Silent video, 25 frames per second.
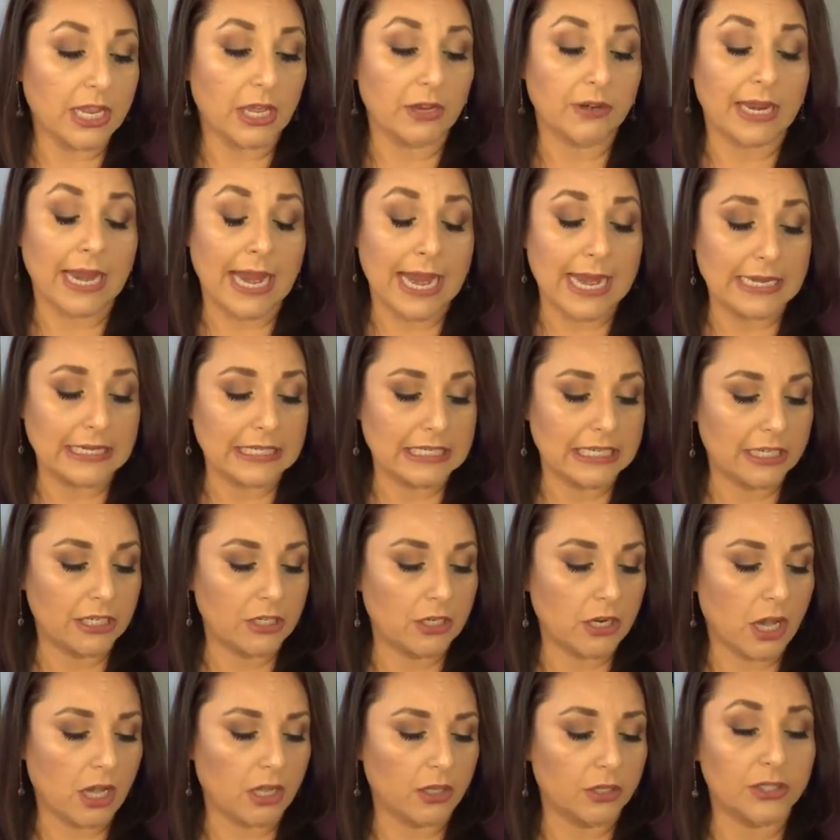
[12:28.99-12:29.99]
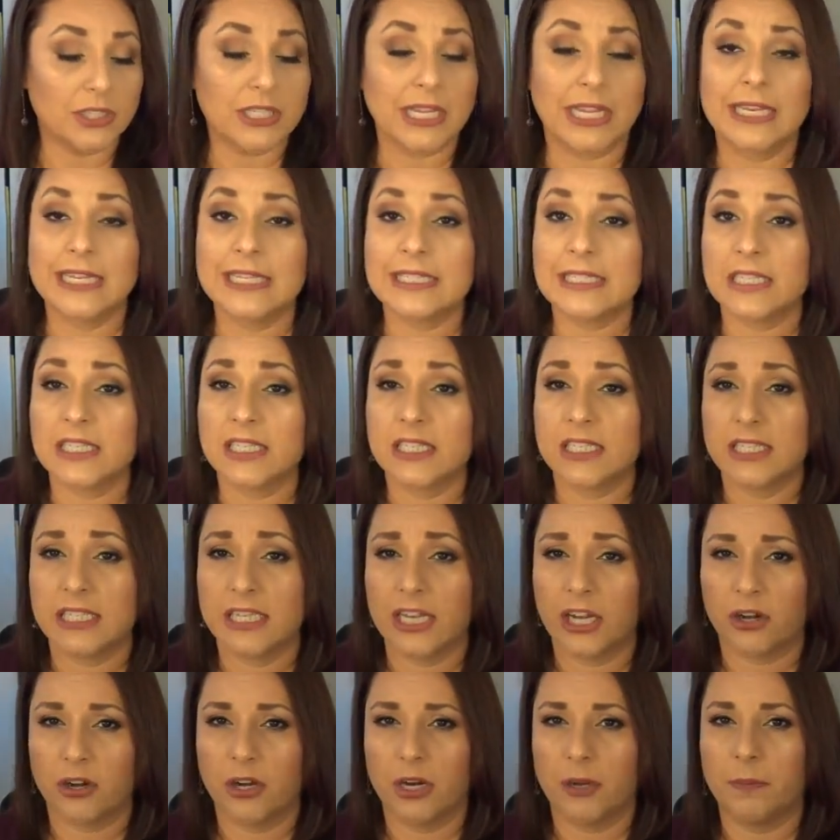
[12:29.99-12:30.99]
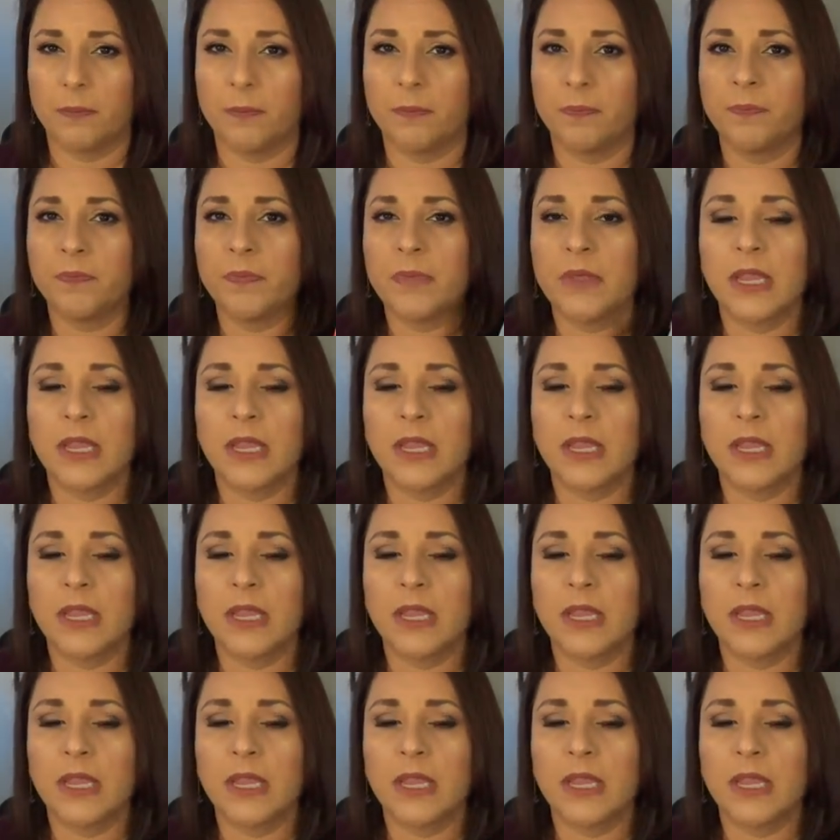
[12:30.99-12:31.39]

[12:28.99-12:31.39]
down to $18, and it's a serum.